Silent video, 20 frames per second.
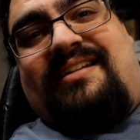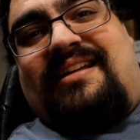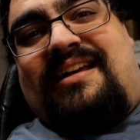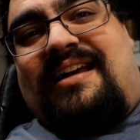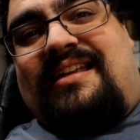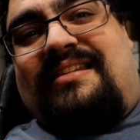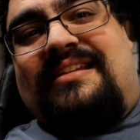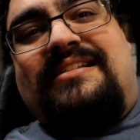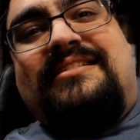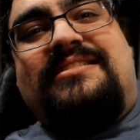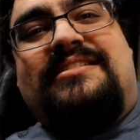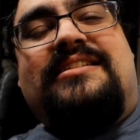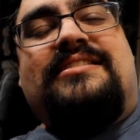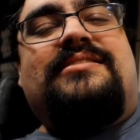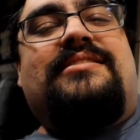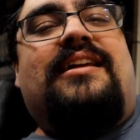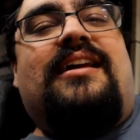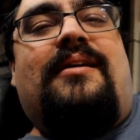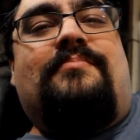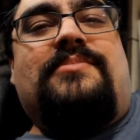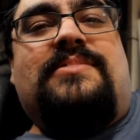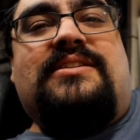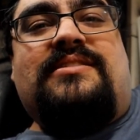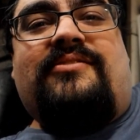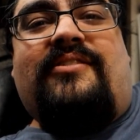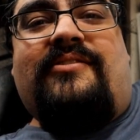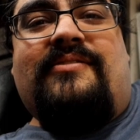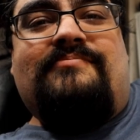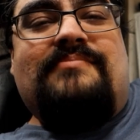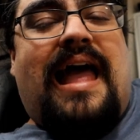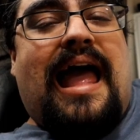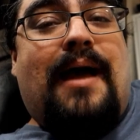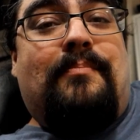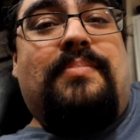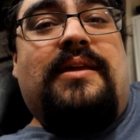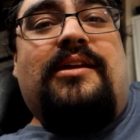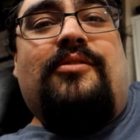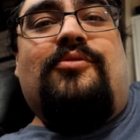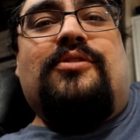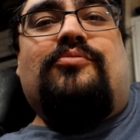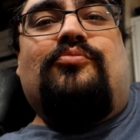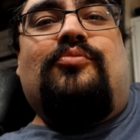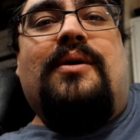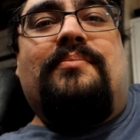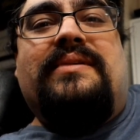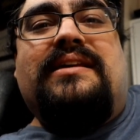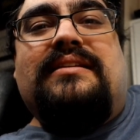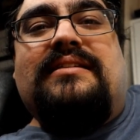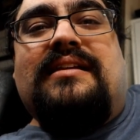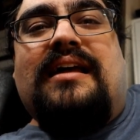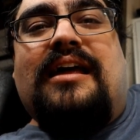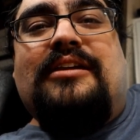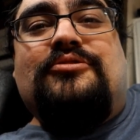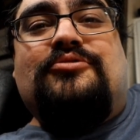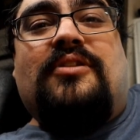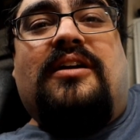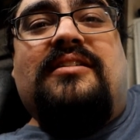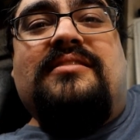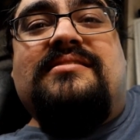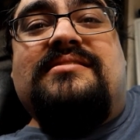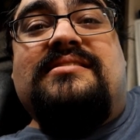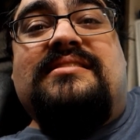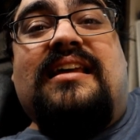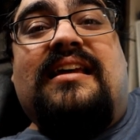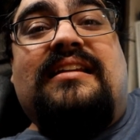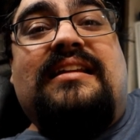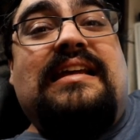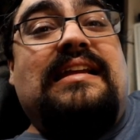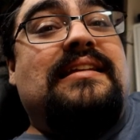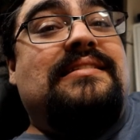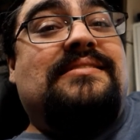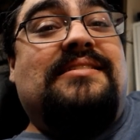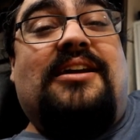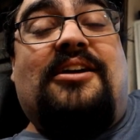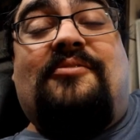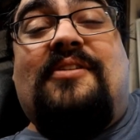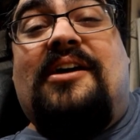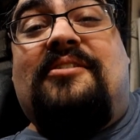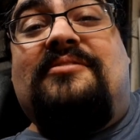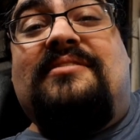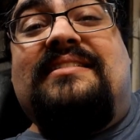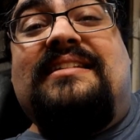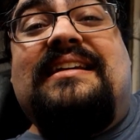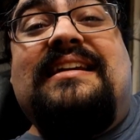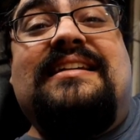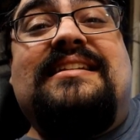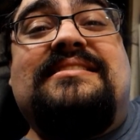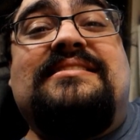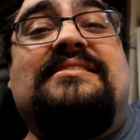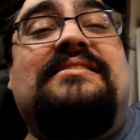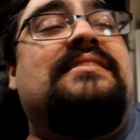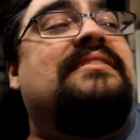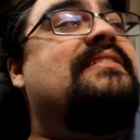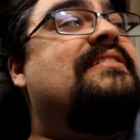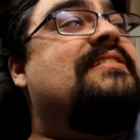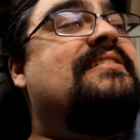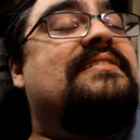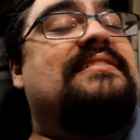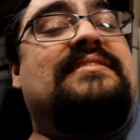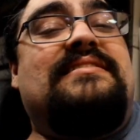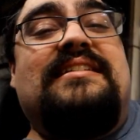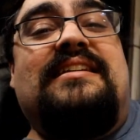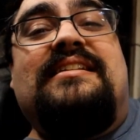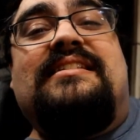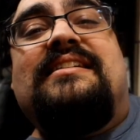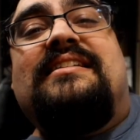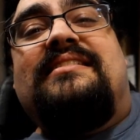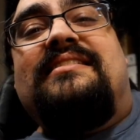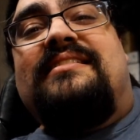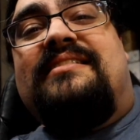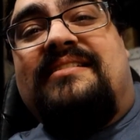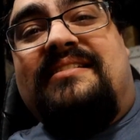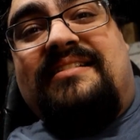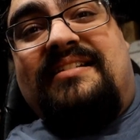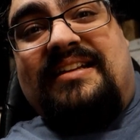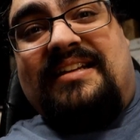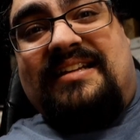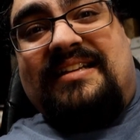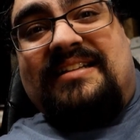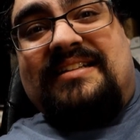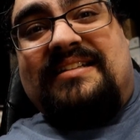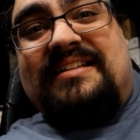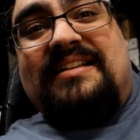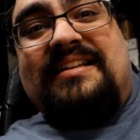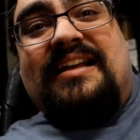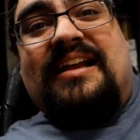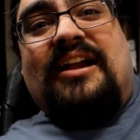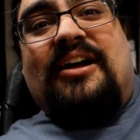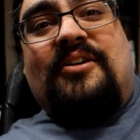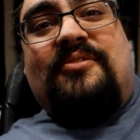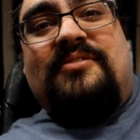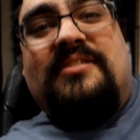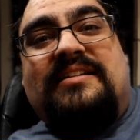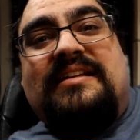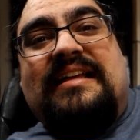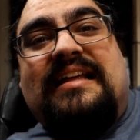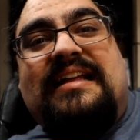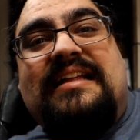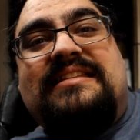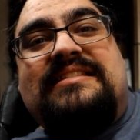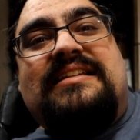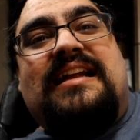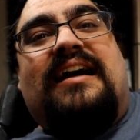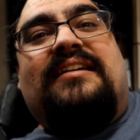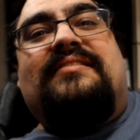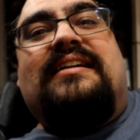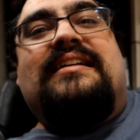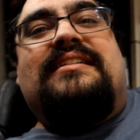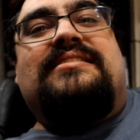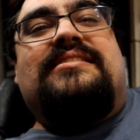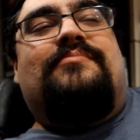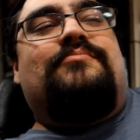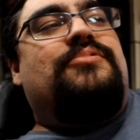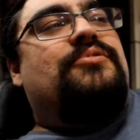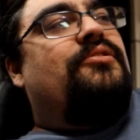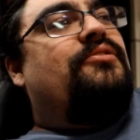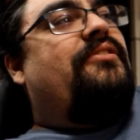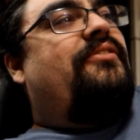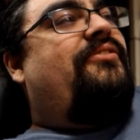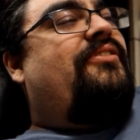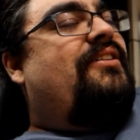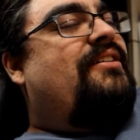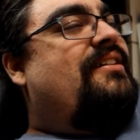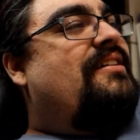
And he's just kept happy with women and drugs, and he doesn't go out, and he doesn't see that, you know, it's not like some sort of